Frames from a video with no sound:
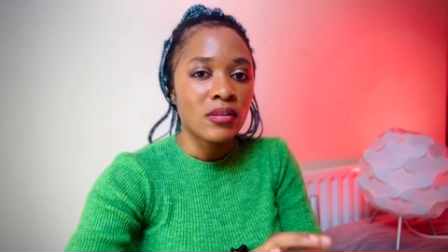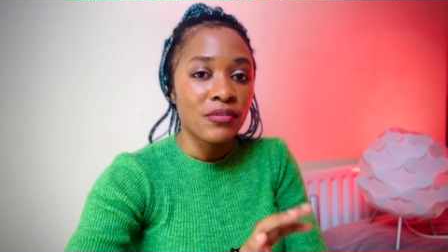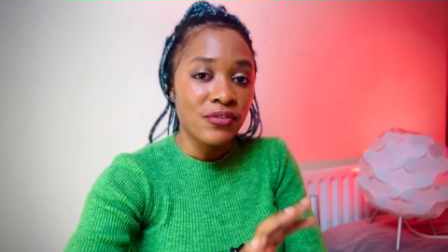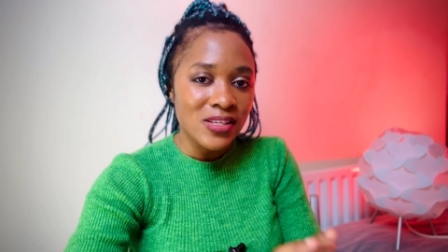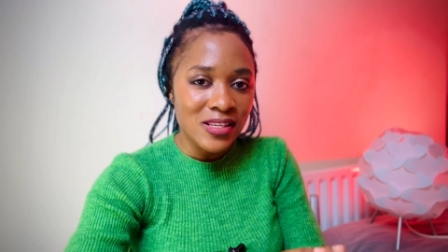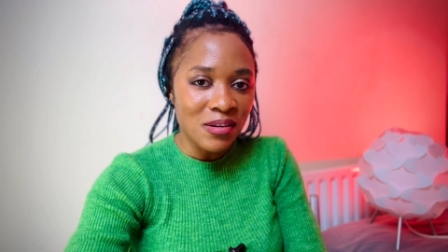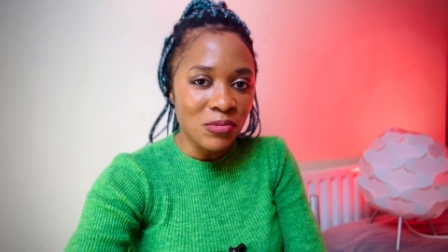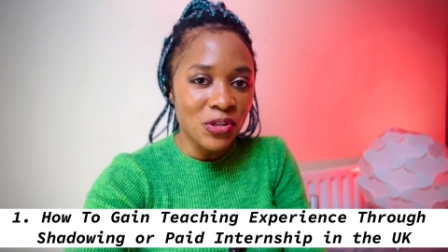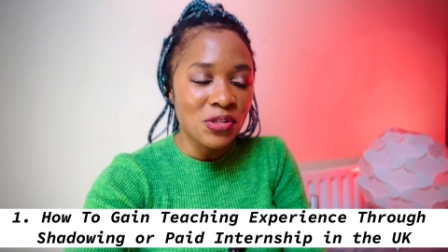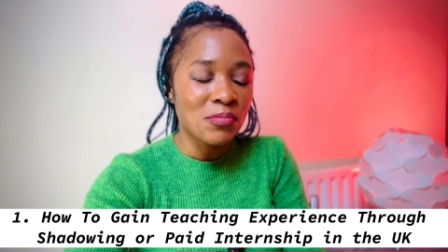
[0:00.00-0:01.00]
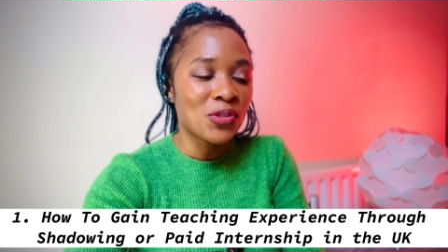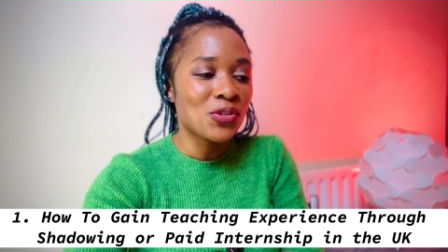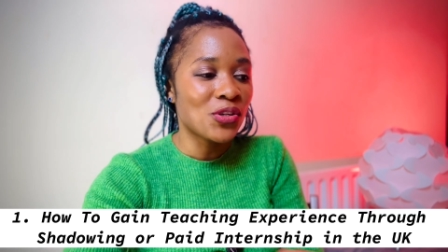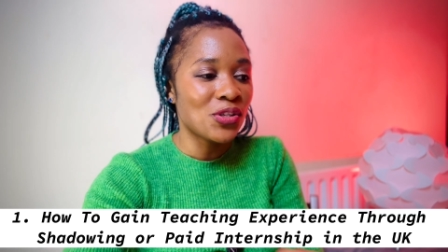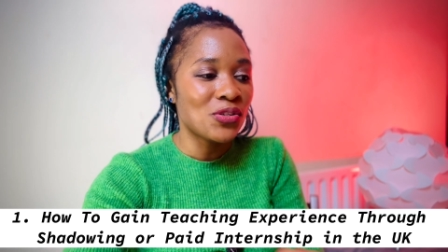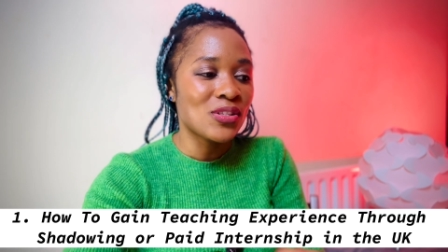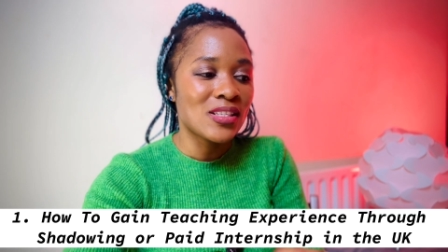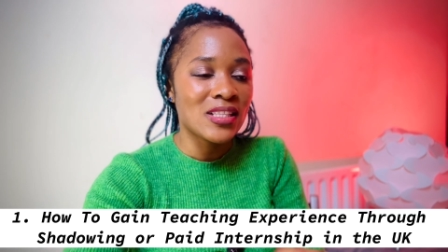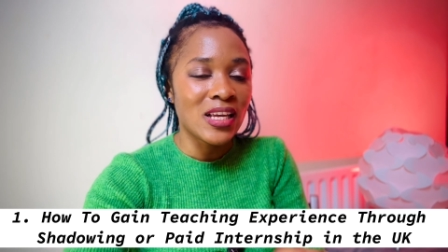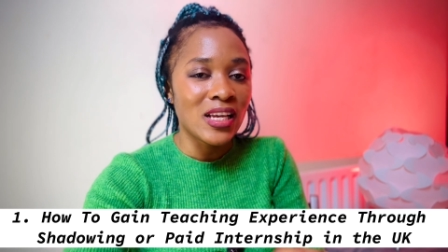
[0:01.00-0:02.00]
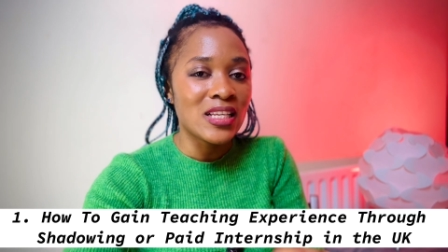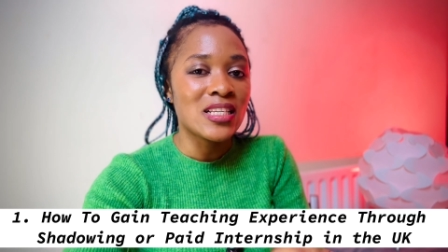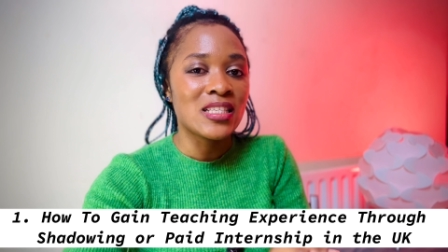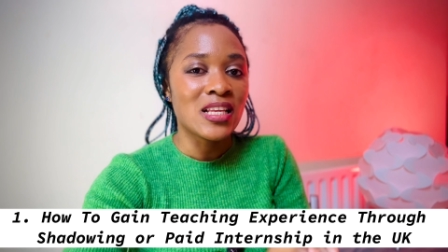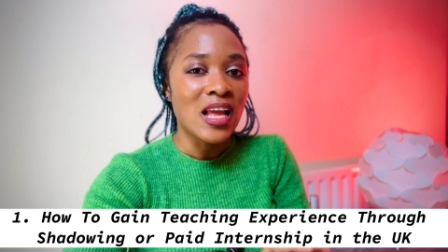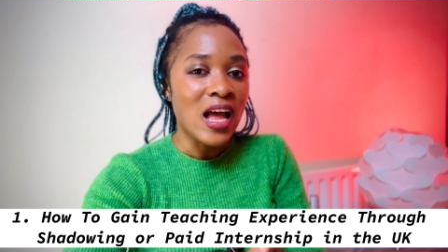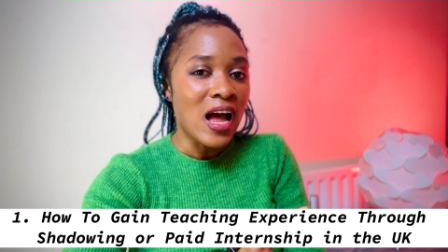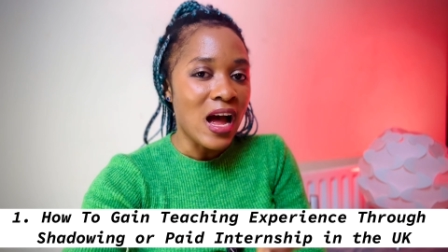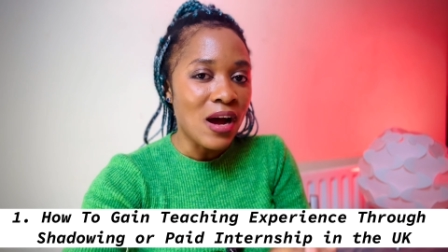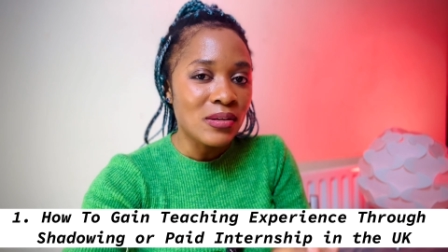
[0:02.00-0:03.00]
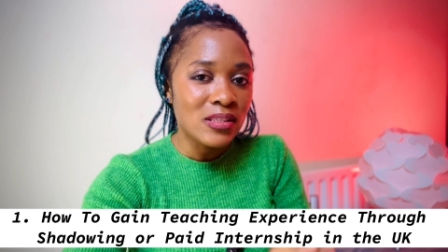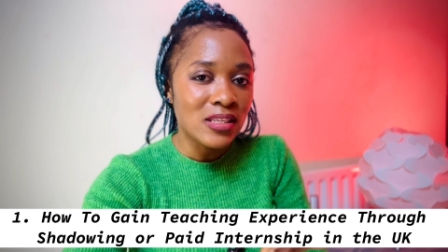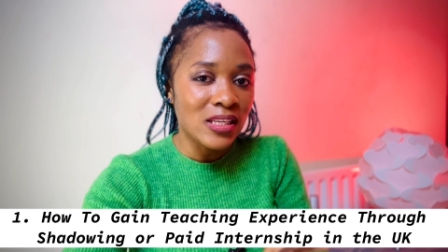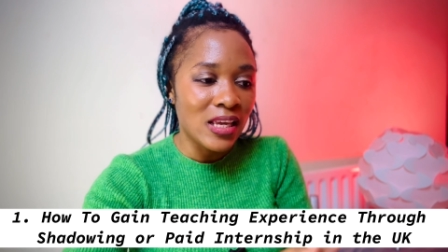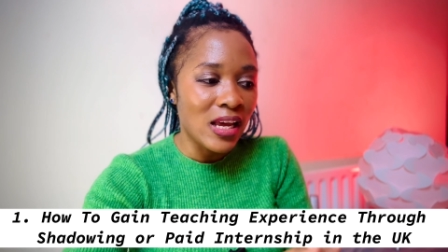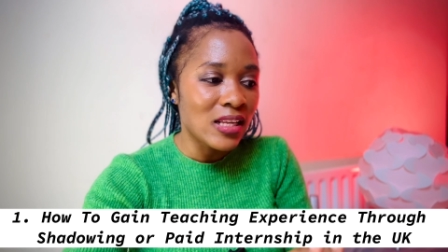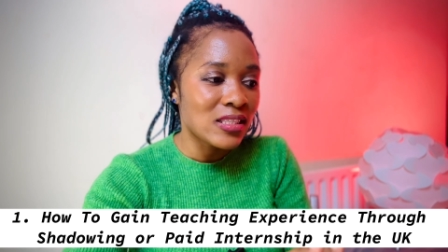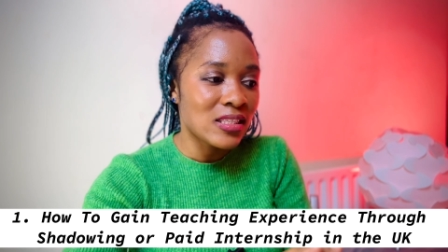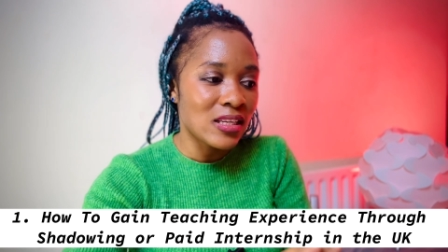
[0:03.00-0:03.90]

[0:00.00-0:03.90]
The first thing I'm going to be showing you today is how to get